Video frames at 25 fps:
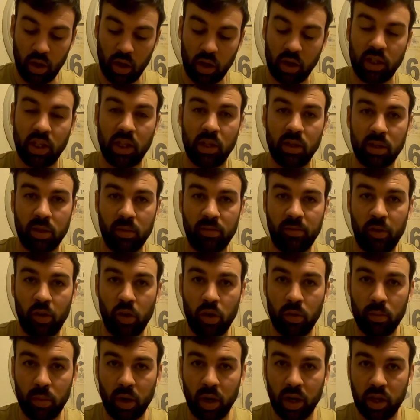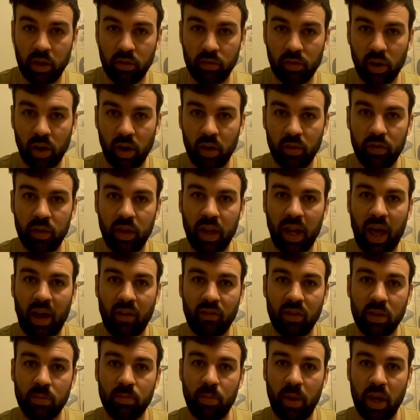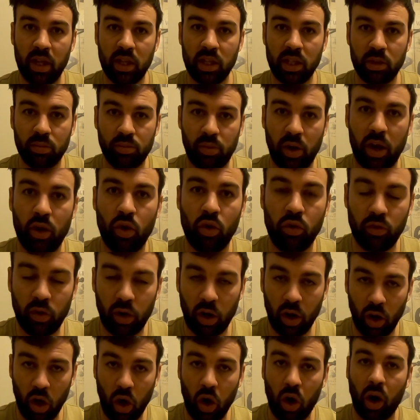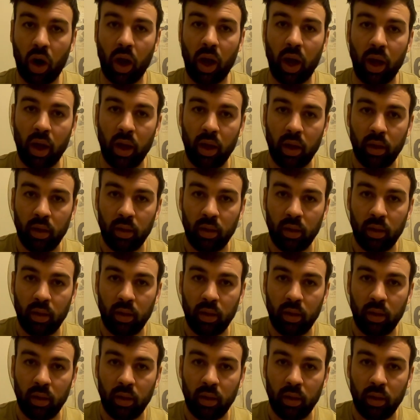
He's a firm believer of he'll have his bait spread over a longer